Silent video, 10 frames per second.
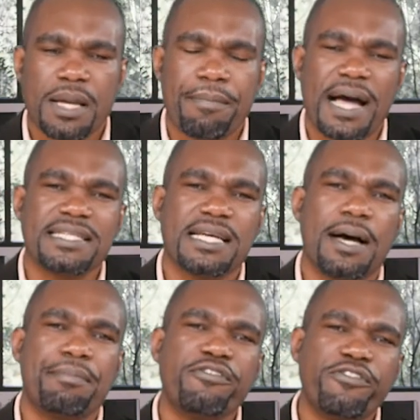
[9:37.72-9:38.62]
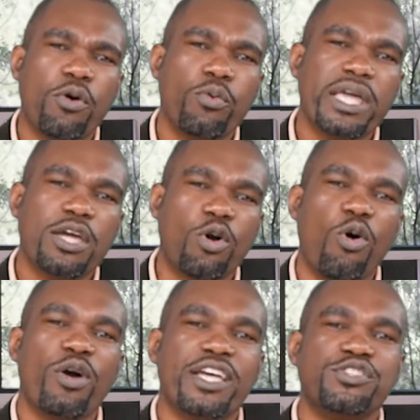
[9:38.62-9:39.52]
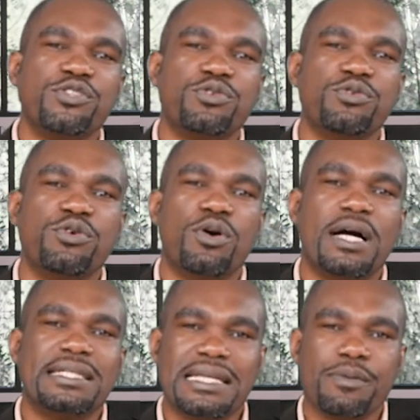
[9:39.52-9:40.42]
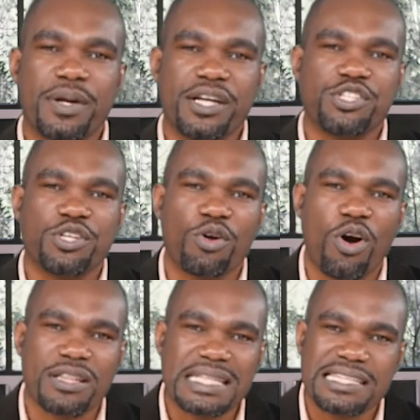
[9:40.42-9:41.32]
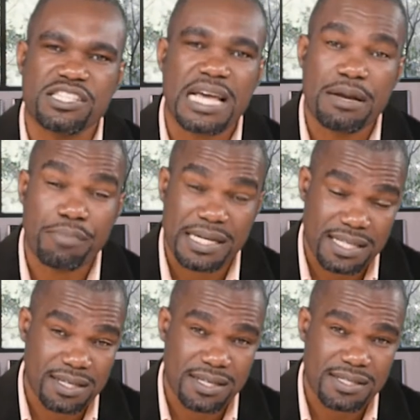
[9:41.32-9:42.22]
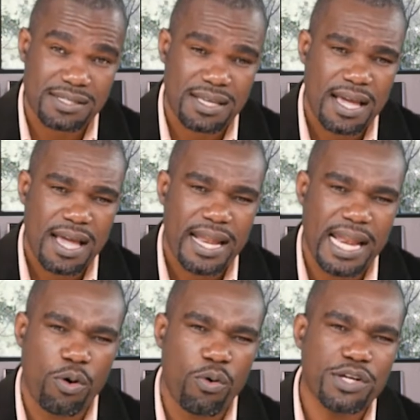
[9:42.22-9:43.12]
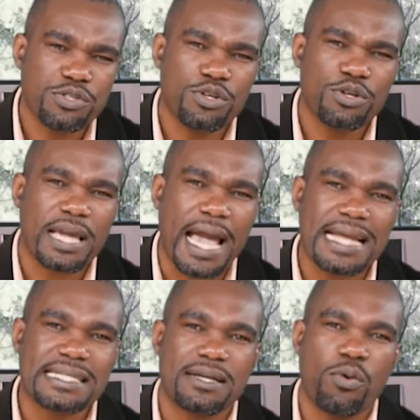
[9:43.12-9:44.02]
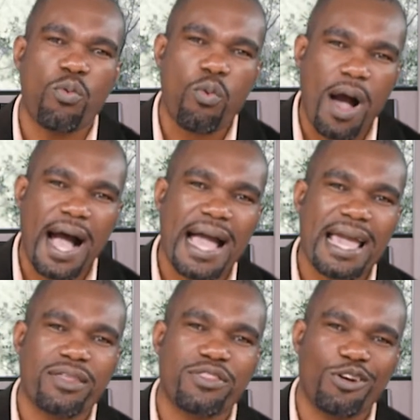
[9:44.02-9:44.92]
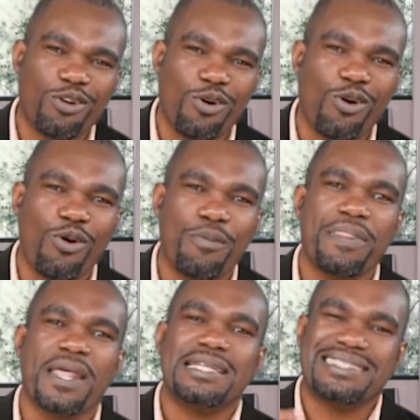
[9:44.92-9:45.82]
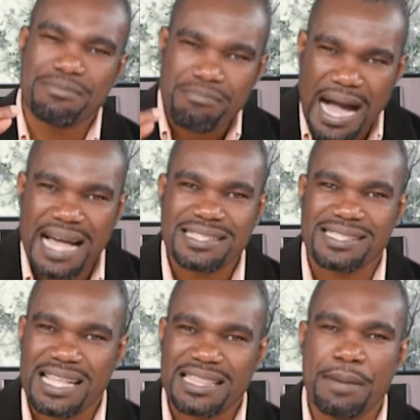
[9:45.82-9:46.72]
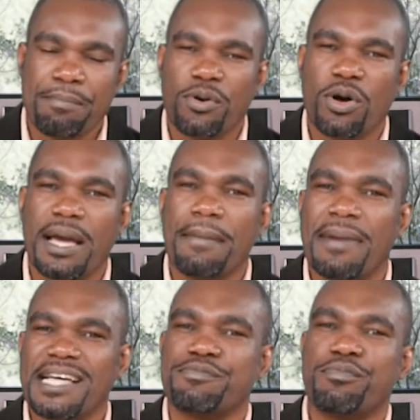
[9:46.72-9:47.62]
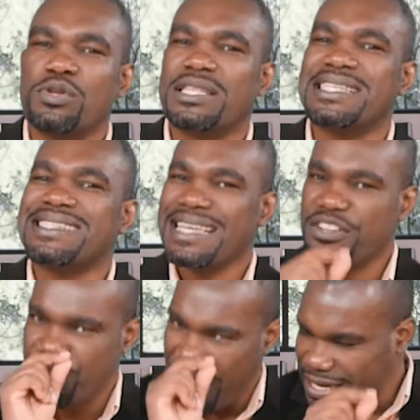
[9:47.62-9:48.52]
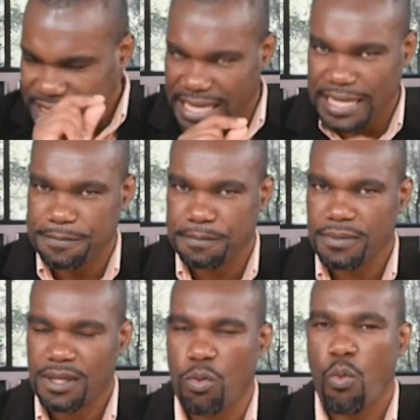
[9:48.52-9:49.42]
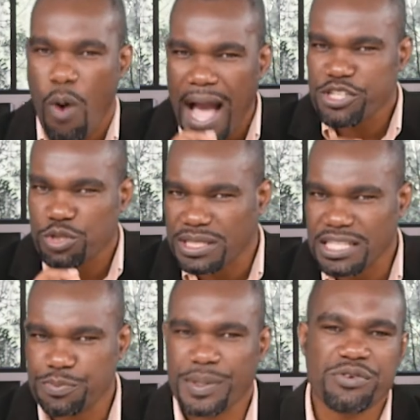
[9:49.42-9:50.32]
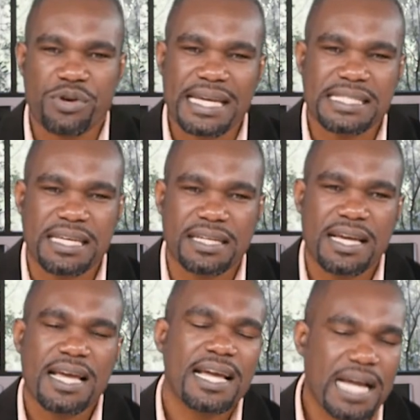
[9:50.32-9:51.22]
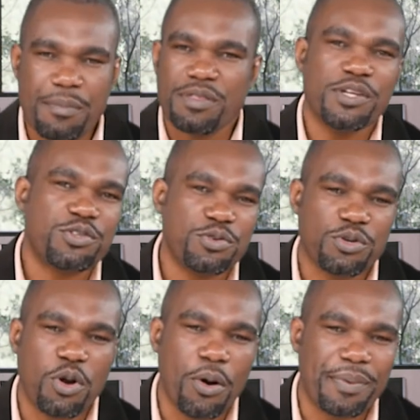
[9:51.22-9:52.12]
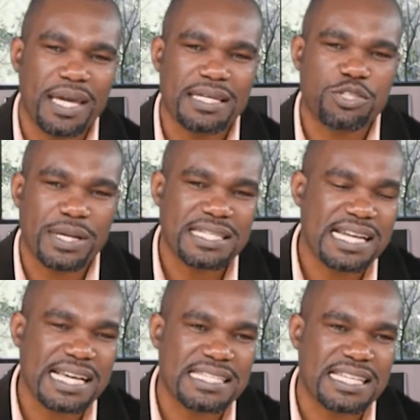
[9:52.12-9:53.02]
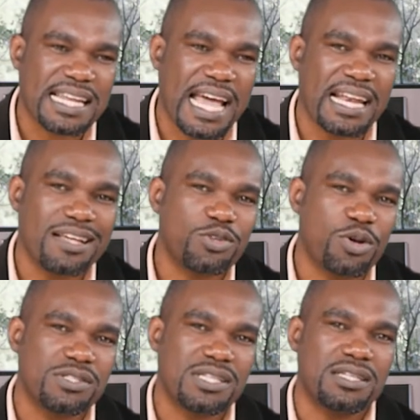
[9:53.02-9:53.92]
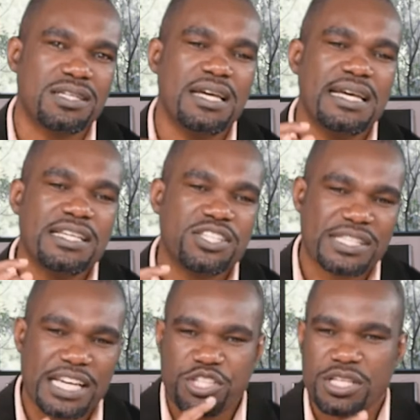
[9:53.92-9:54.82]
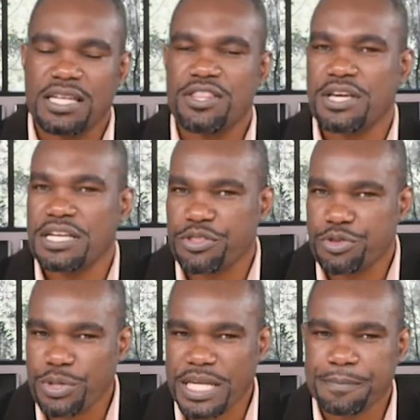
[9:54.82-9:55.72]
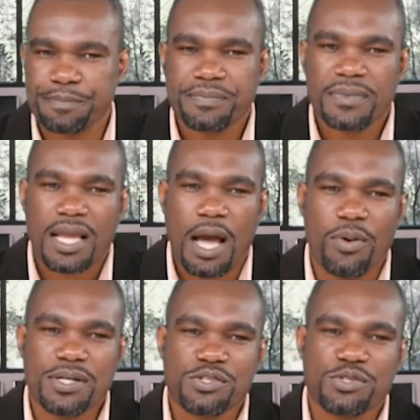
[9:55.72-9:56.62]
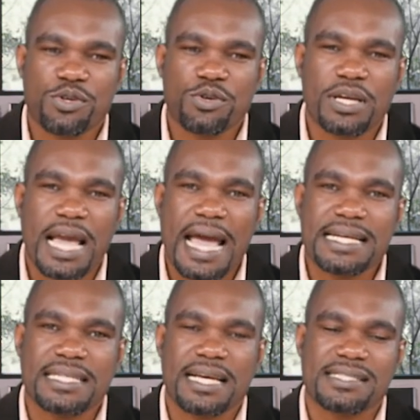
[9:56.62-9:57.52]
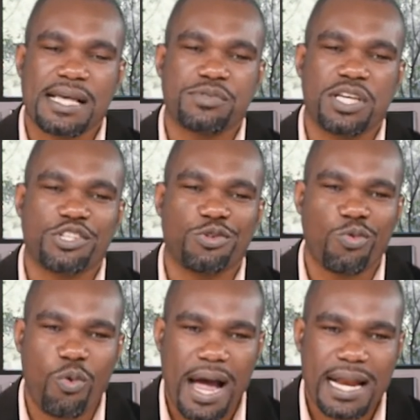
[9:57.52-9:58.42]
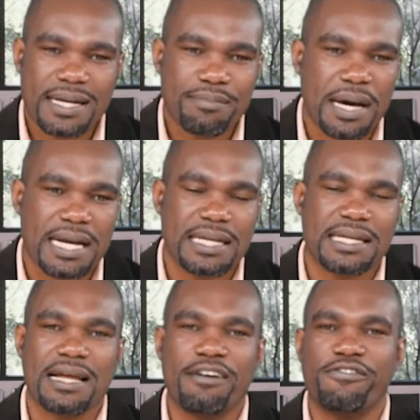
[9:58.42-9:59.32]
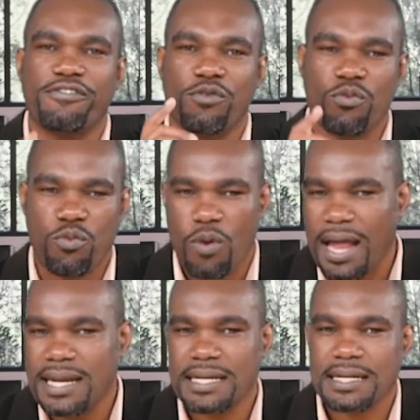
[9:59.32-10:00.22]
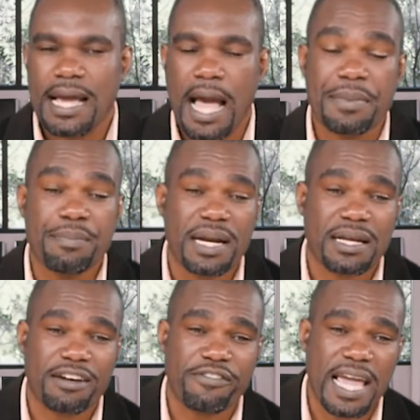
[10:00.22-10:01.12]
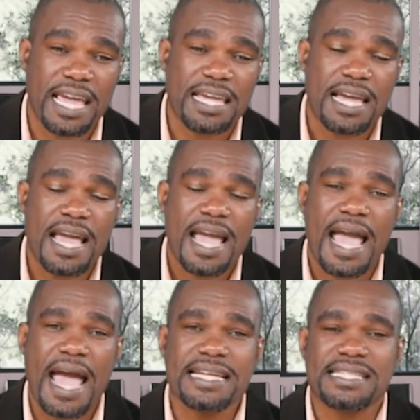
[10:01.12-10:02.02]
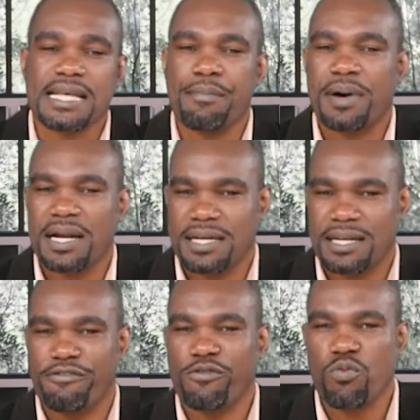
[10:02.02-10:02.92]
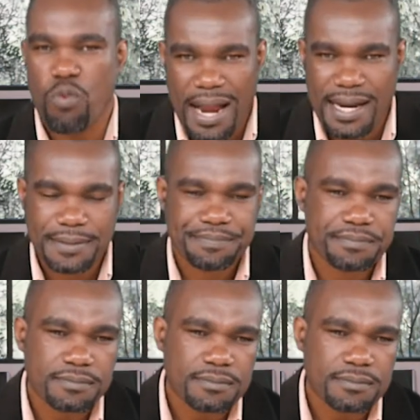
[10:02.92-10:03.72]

But uh, before we go into a deliberation on these 10 particulars, now I want to look at why the law demands that the employer must put this in writing. Why should this be in writing? Come with me to COBIA 2019 and let's consider section 33. I want us to look at uh, subsection 1, paragraph 1, I mean paragraph A and subparagraph 1.